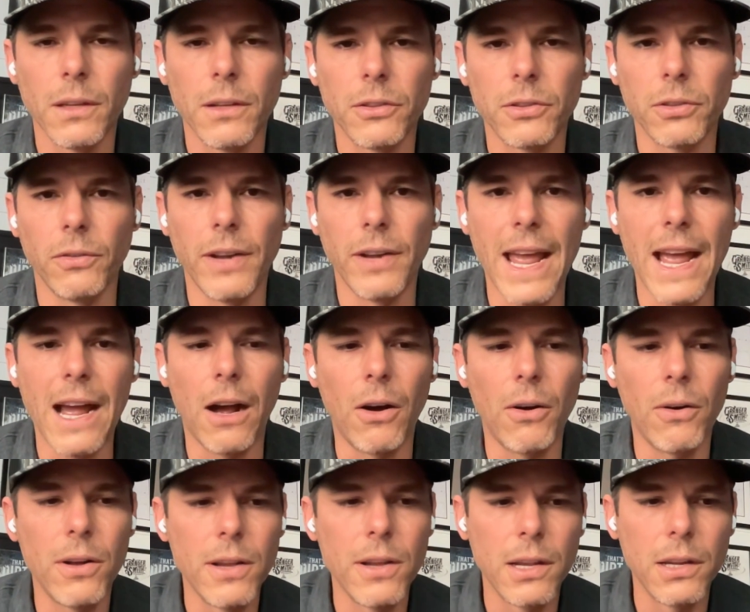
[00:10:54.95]
So
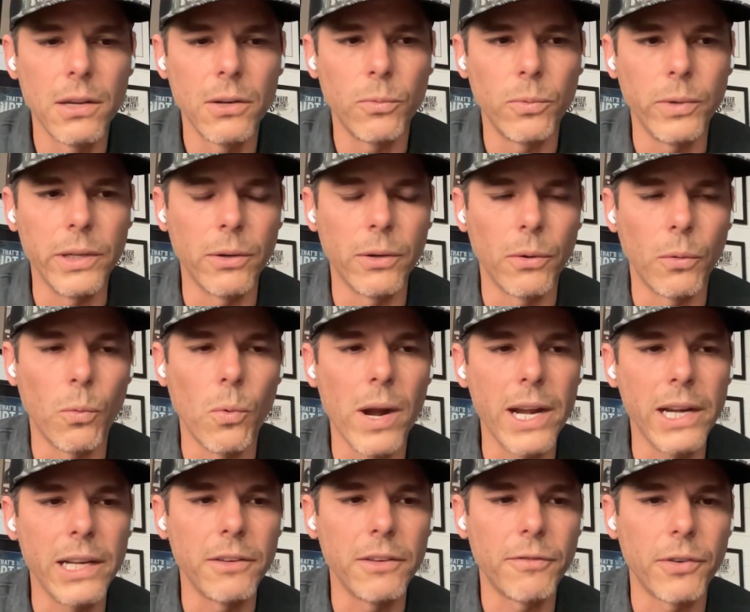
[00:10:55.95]
now we are
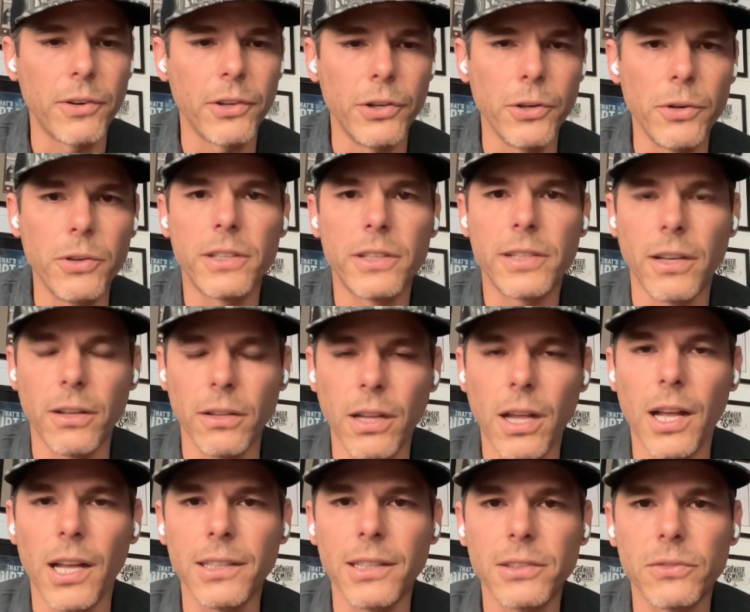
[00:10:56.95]
waiting for you to tell
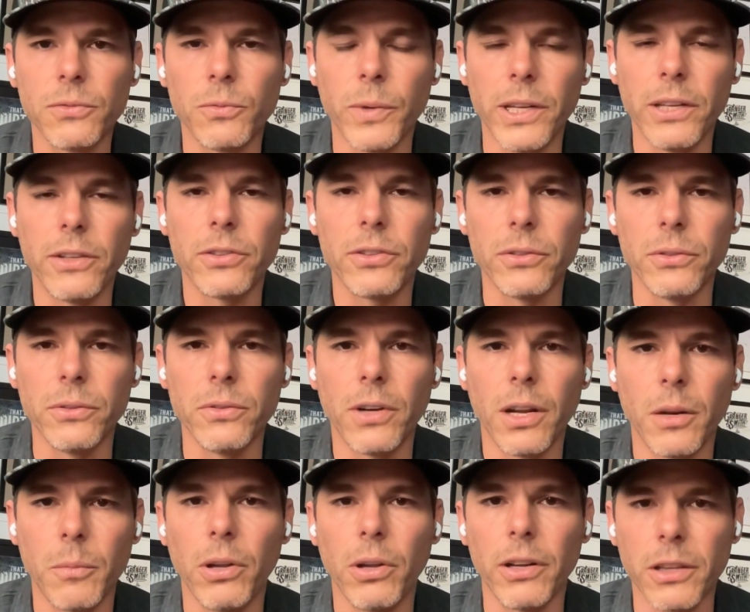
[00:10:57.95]
us when to
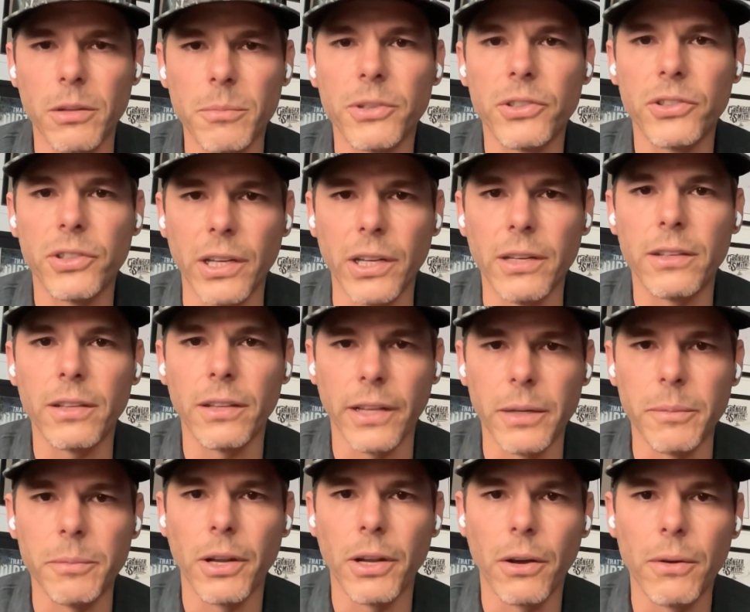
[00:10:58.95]
unplug the machine to
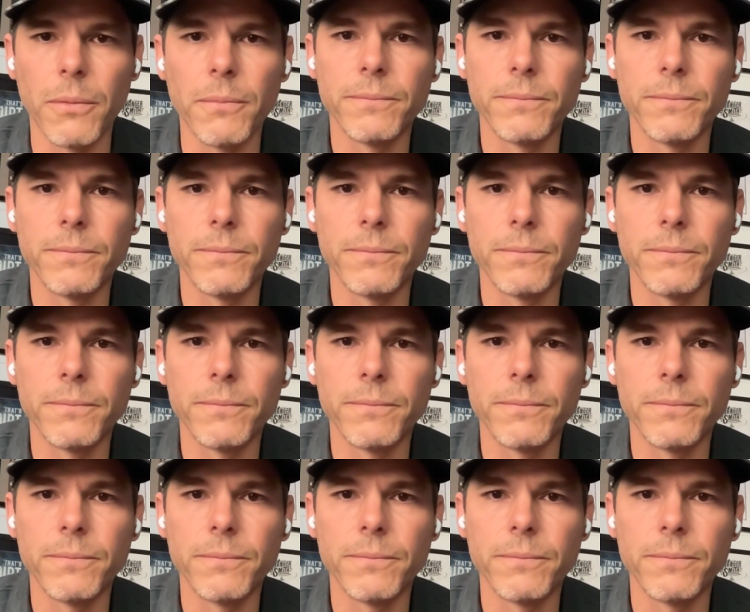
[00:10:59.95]
let him go."